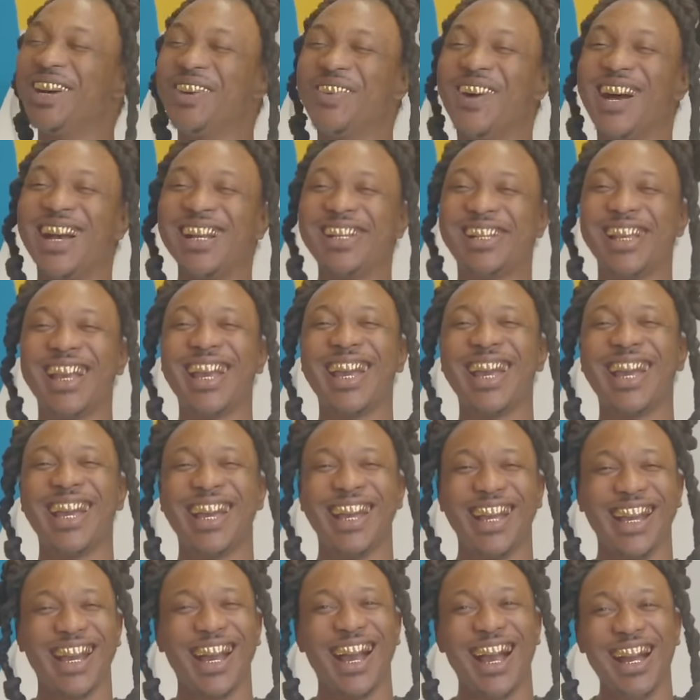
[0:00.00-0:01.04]
know about
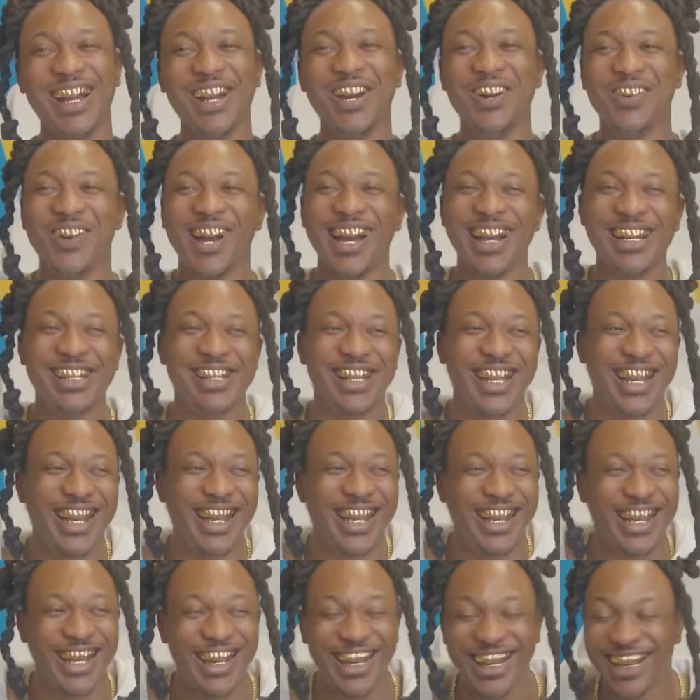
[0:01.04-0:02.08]
Ted. I know about
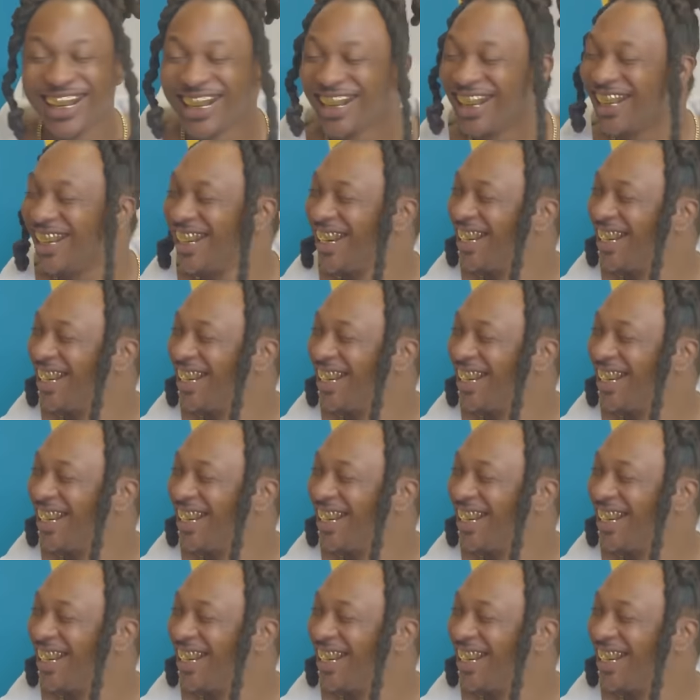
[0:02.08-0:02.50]
Ted.